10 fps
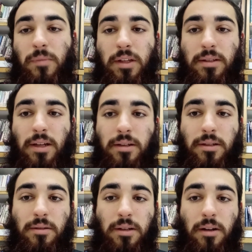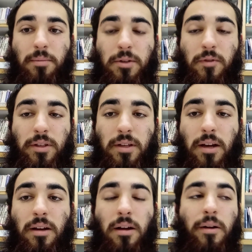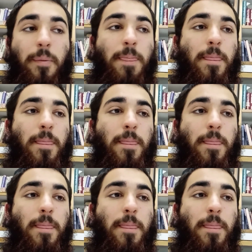says in Derech Mitzvah Secha,